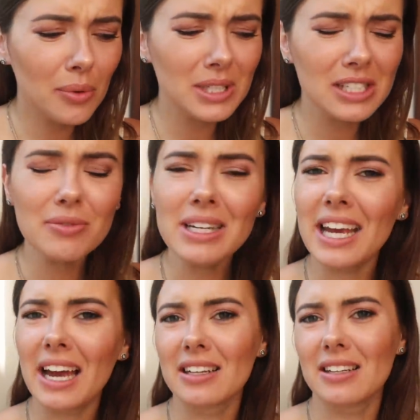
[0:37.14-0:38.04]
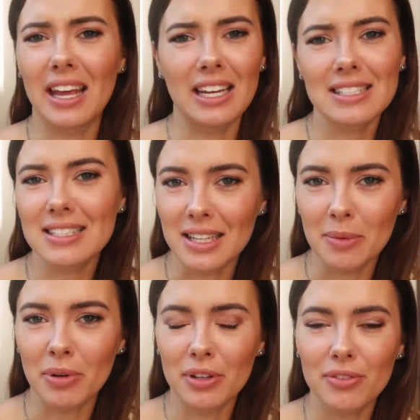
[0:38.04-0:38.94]
We didn't really get any
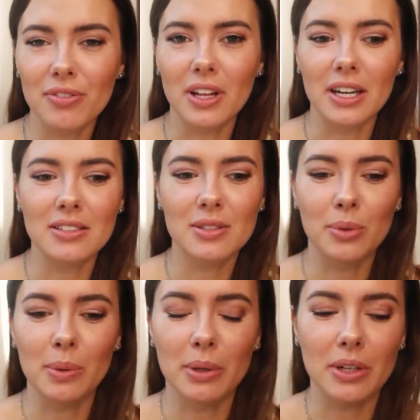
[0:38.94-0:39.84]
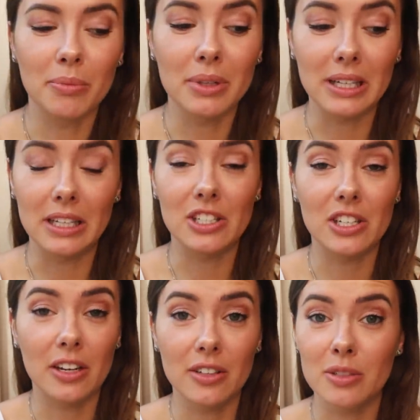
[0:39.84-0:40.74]
sleep on the flight, so we were completely
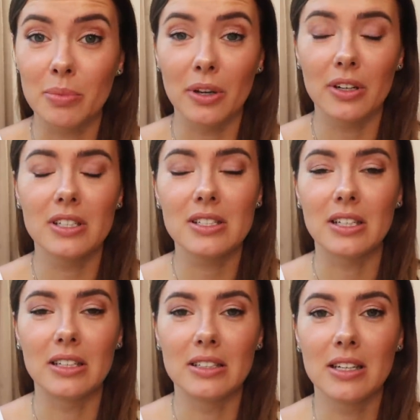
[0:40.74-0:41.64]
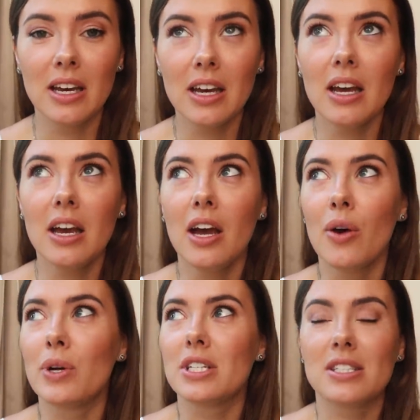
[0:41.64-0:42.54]
shattered, to be honest, and
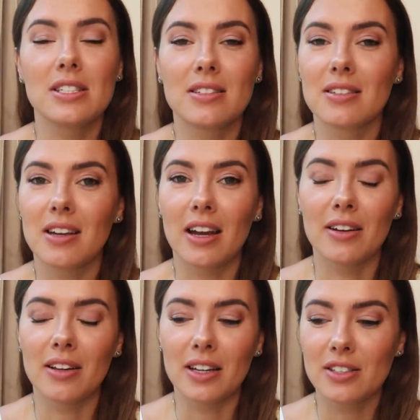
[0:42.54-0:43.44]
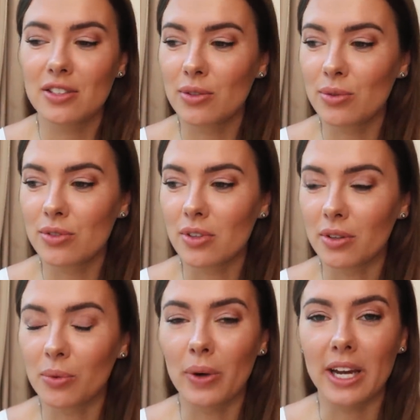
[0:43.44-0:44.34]
we just kind of like snoozed
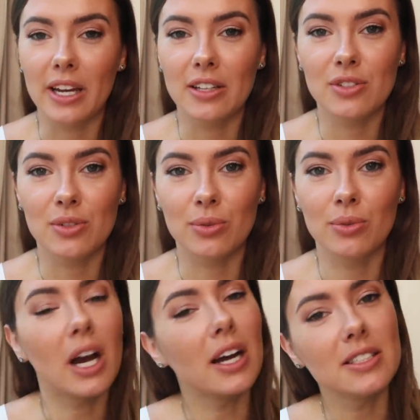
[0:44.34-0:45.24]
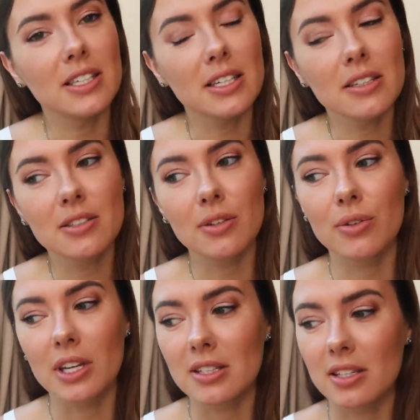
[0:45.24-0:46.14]
on the way to Kandy.
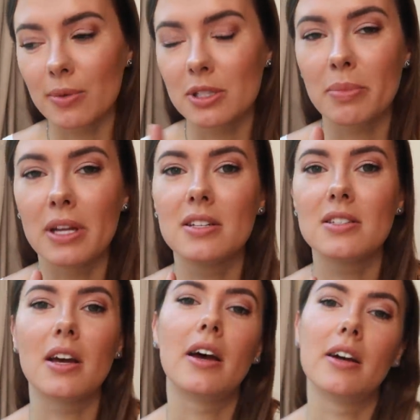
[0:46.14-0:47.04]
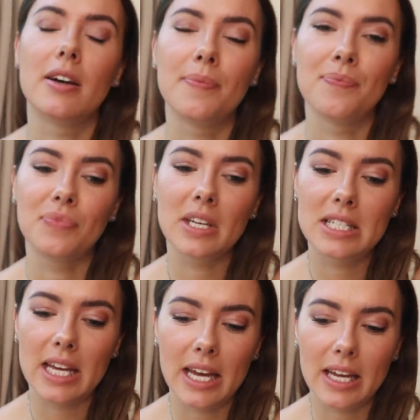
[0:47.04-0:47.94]
So yesterday we spent um,
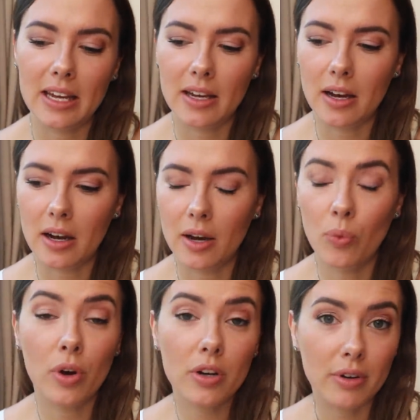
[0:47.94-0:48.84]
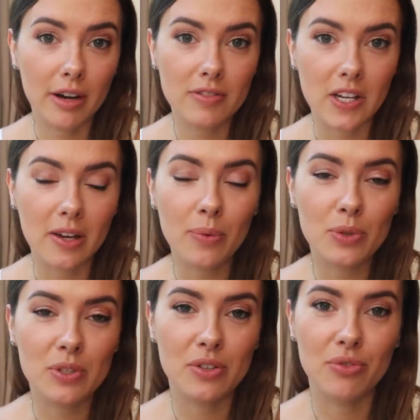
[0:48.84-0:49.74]
day uh, water rafting,
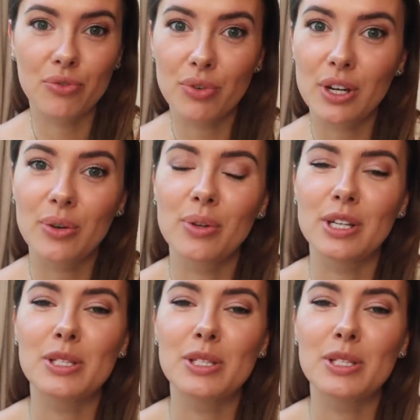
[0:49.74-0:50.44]
which was a really cool